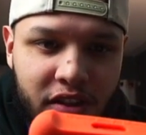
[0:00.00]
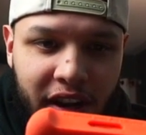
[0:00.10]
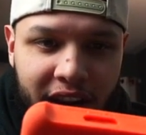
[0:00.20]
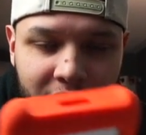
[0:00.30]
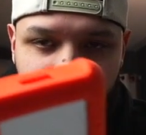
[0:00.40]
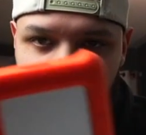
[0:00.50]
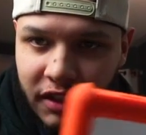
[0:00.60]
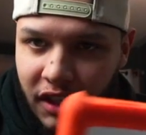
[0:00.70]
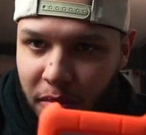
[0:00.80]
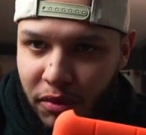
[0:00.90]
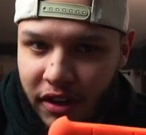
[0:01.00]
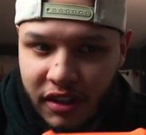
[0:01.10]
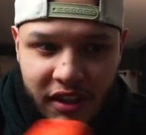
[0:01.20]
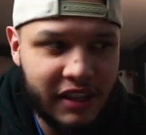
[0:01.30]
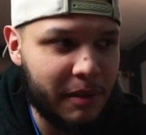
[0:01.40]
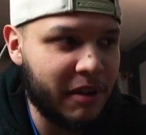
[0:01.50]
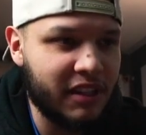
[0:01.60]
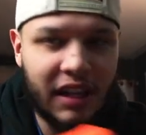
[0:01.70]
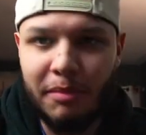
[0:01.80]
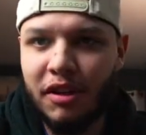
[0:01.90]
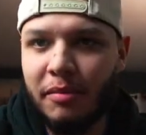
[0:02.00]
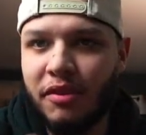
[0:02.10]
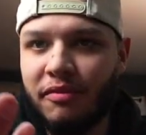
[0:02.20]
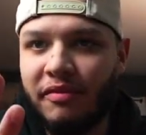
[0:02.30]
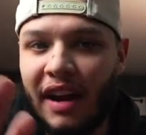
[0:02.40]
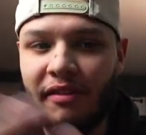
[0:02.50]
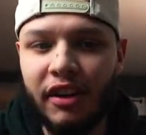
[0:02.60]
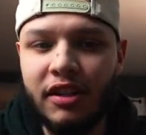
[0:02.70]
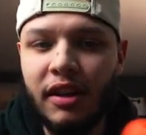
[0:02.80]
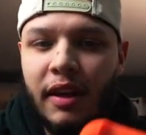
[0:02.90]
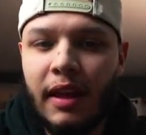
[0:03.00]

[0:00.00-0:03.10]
So I had that one for a couple years, the same as the laptop, so 5 years.